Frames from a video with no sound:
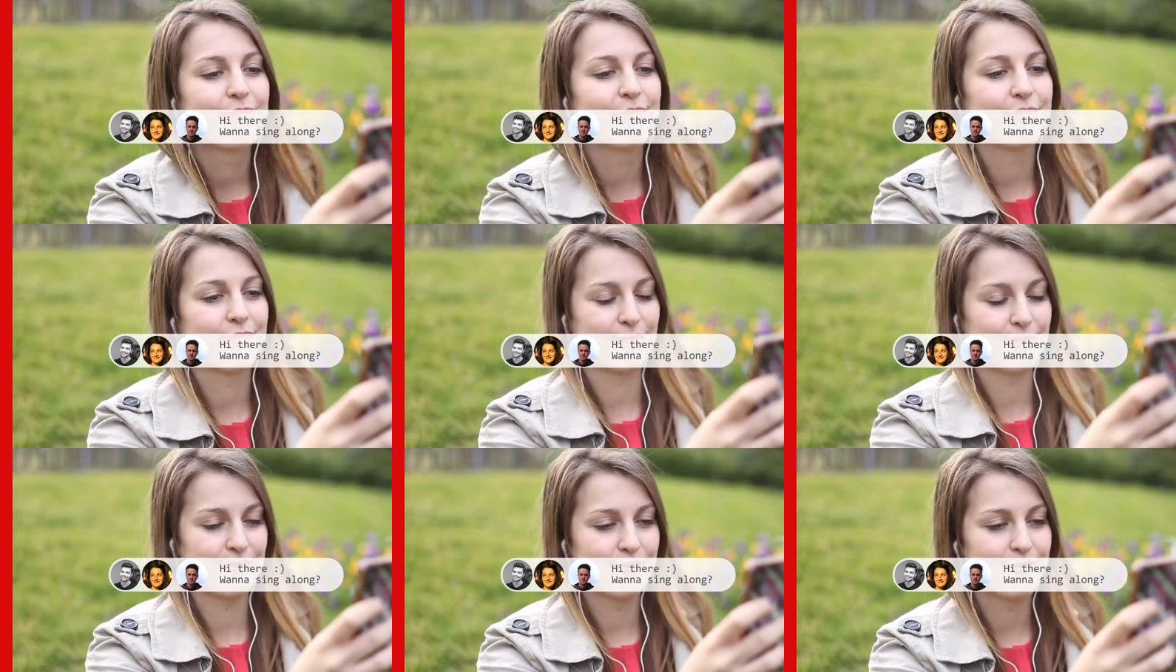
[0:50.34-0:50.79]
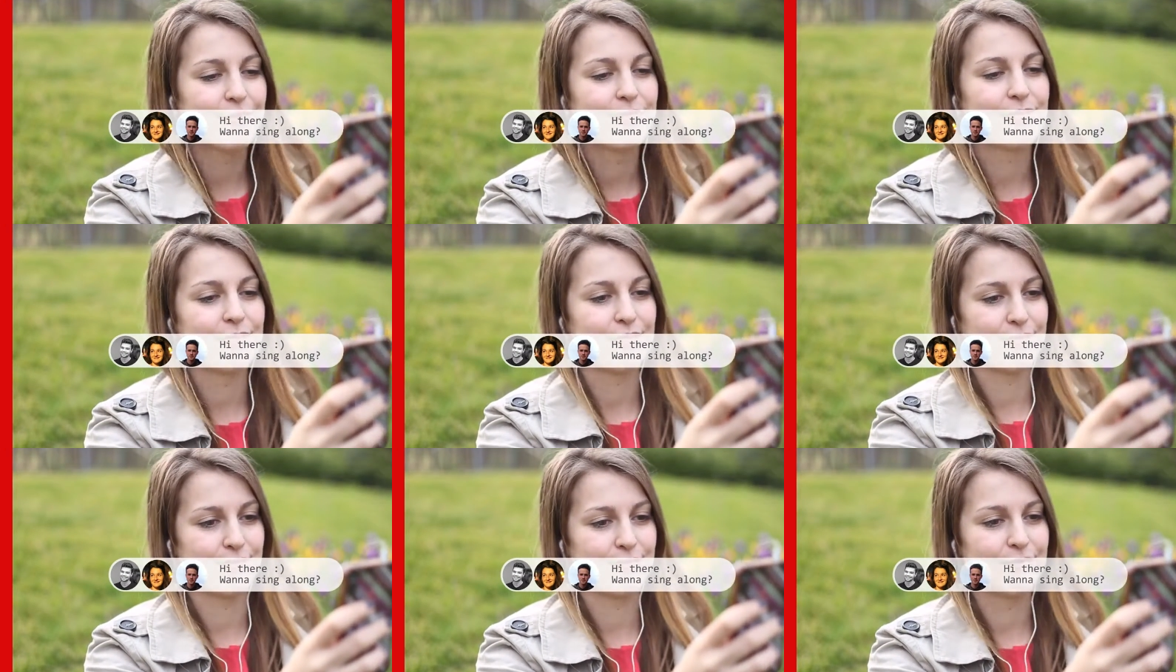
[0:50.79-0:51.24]
We'd love
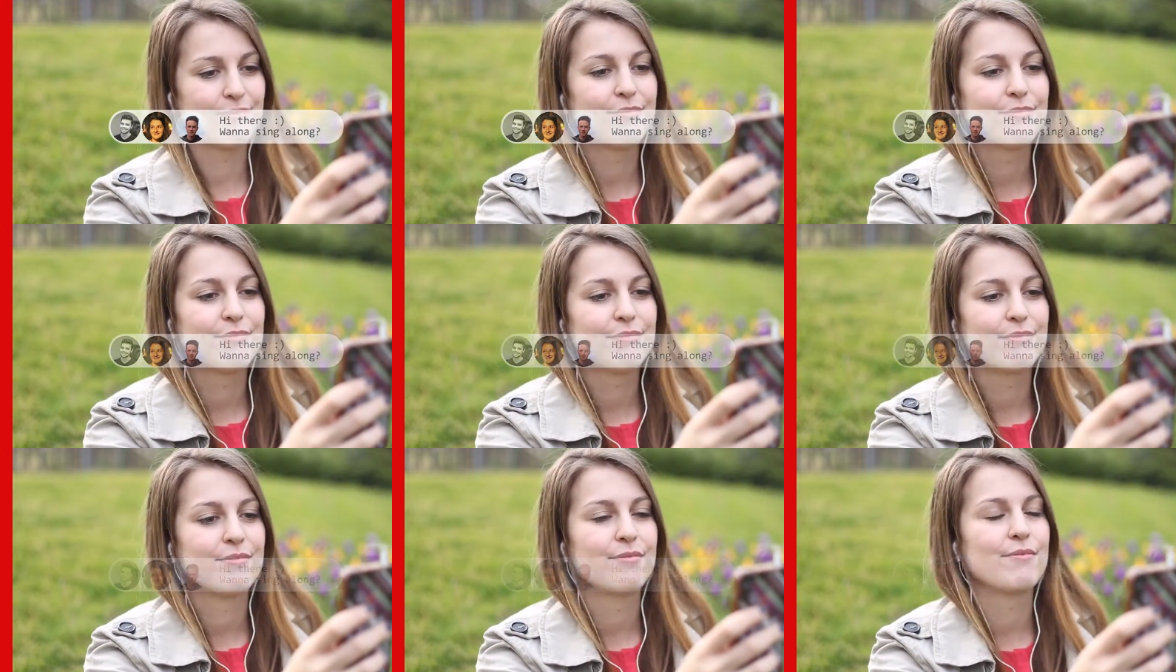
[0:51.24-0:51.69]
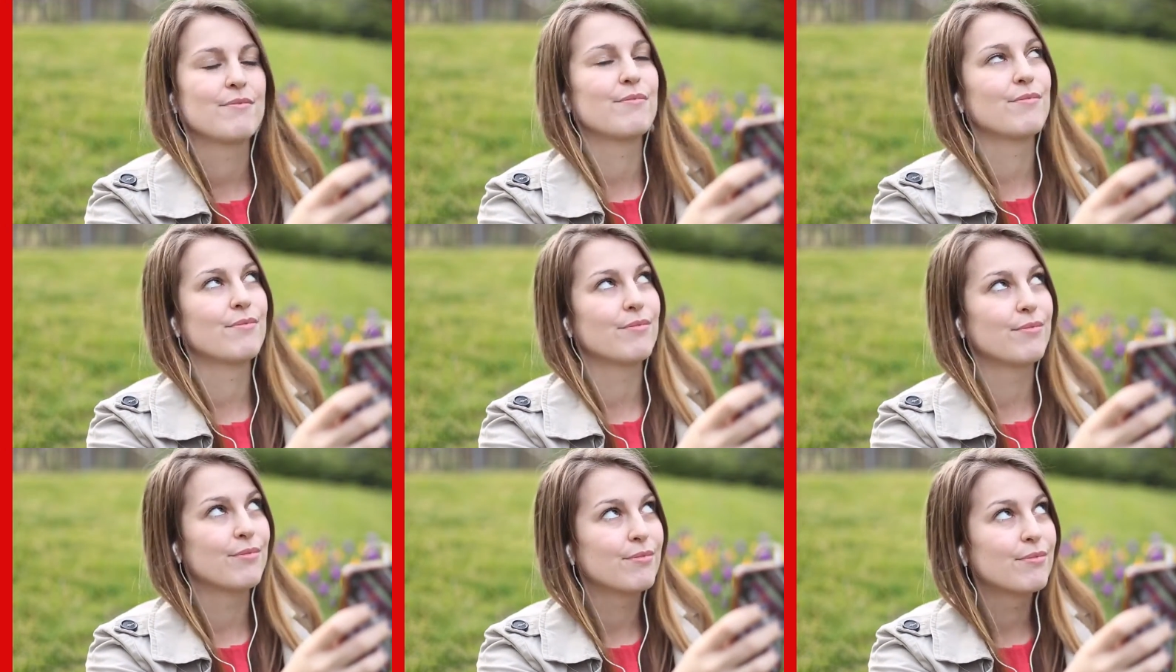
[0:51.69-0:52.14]
to hear and see you
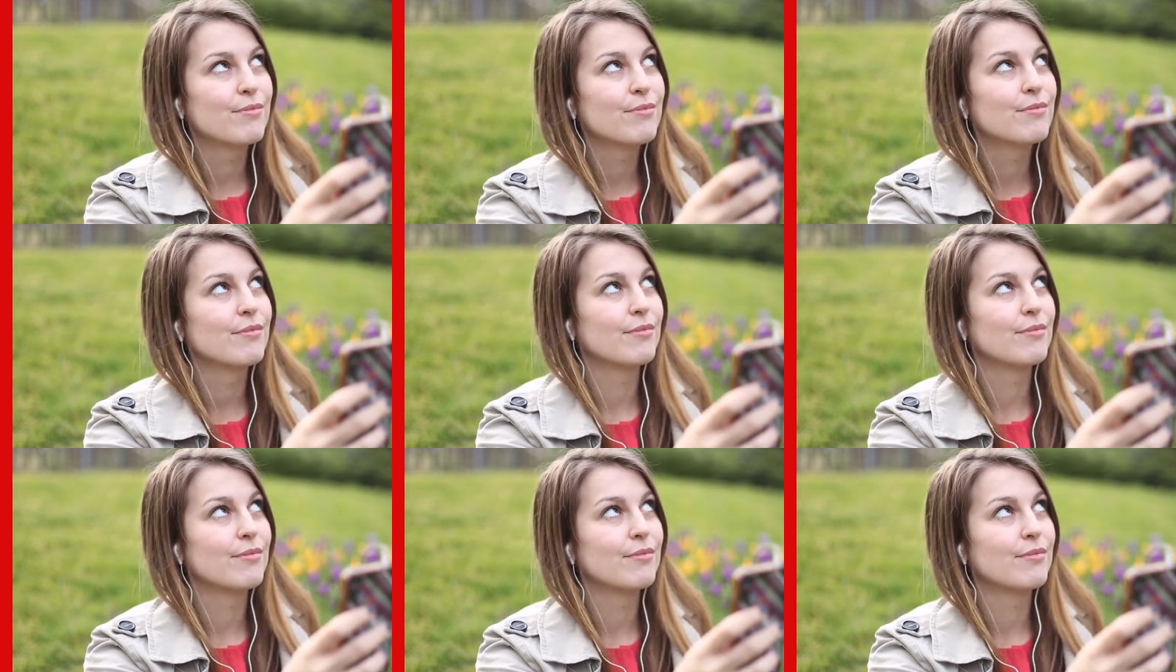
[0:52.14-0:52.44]
sing along.